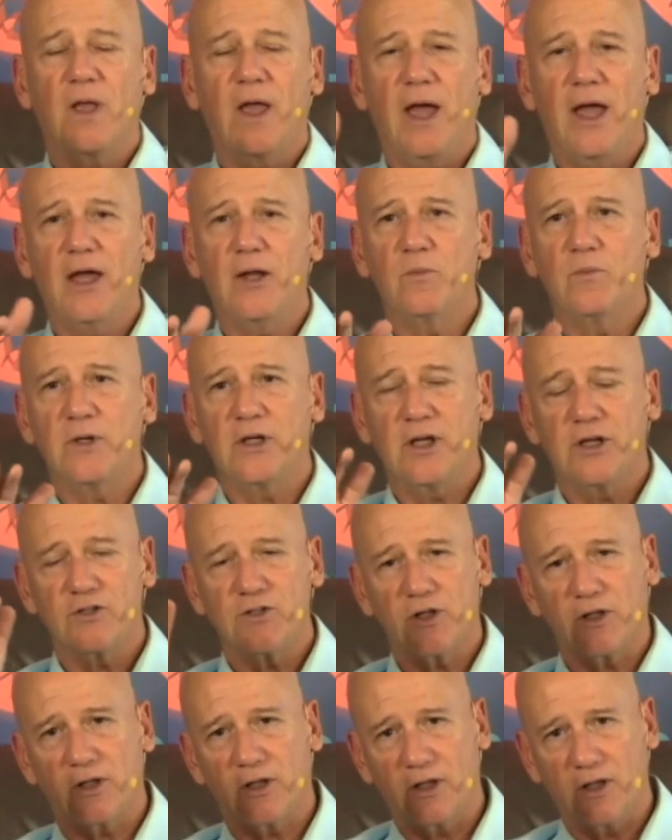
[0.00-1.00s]
and begin
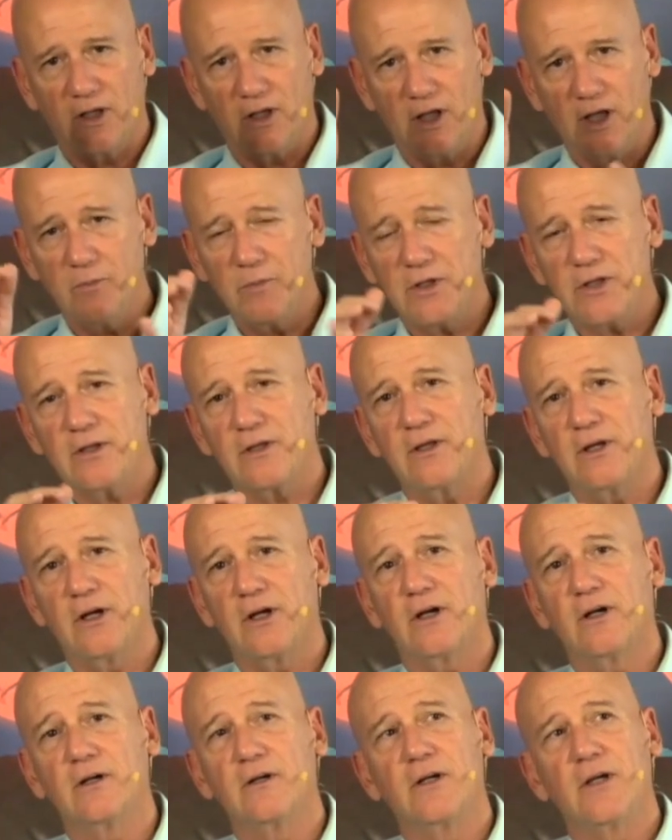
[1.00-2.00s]
to limit
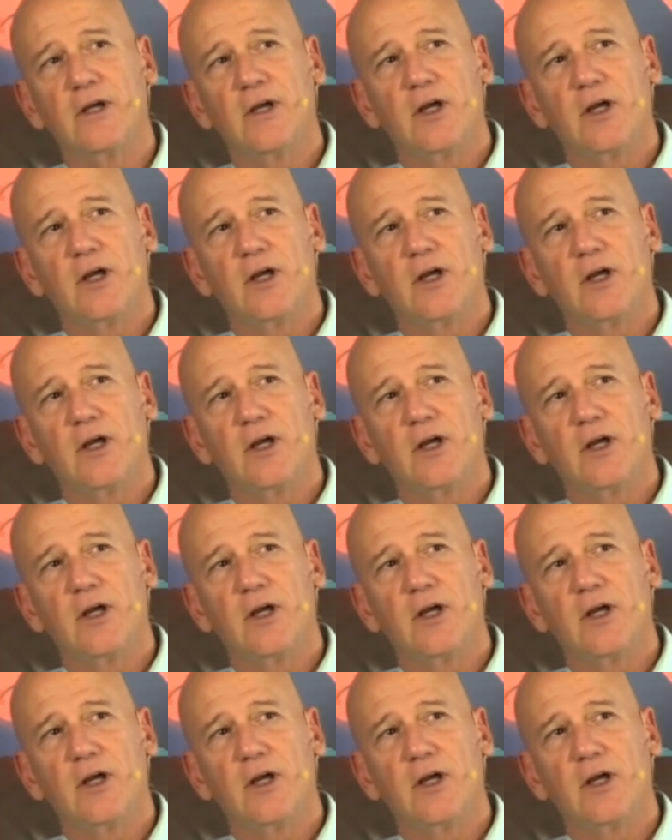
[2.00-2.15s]
their